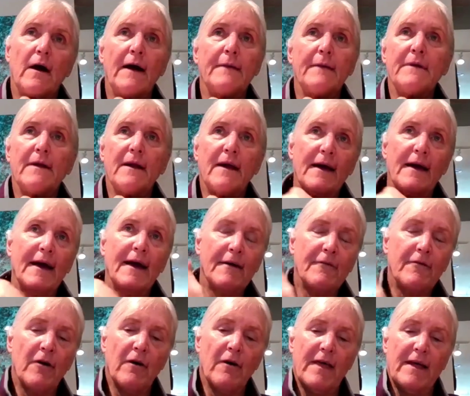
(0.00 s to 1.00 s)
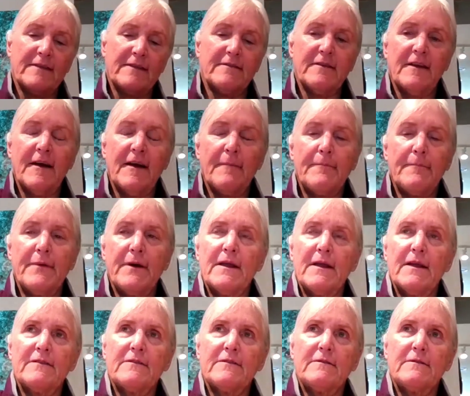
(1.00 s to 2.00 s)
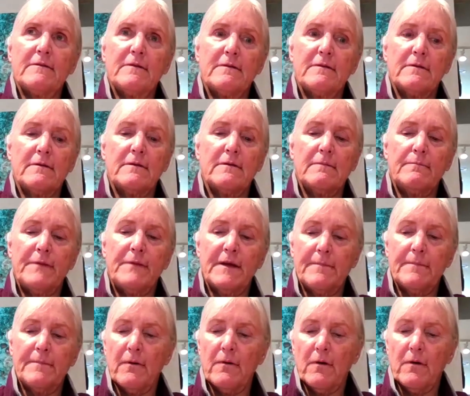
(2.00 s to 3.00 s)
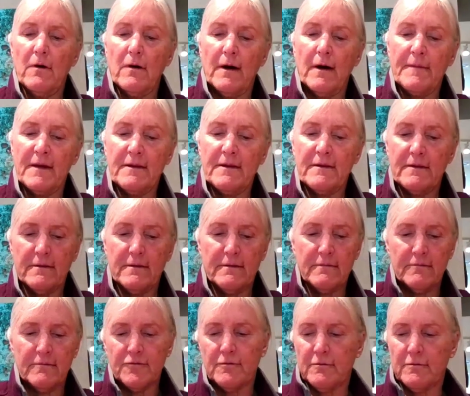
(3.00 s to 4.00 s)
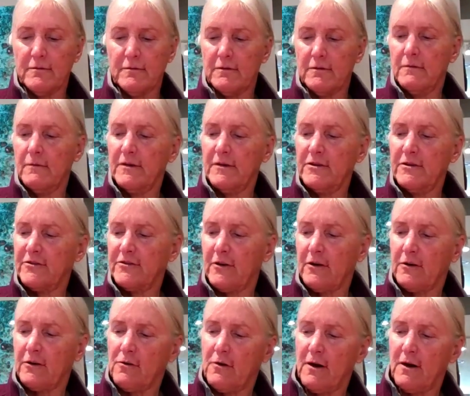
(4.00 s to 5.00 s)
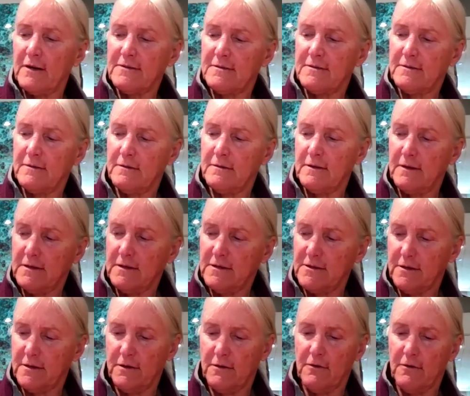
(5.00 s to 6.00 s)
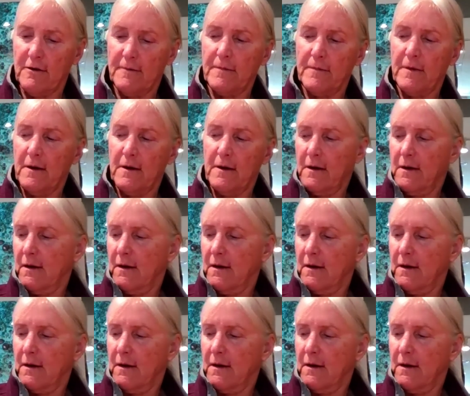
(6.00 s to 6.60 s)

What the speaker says: I have all that set up, but it's people. I mean, when you start crossing into Europe,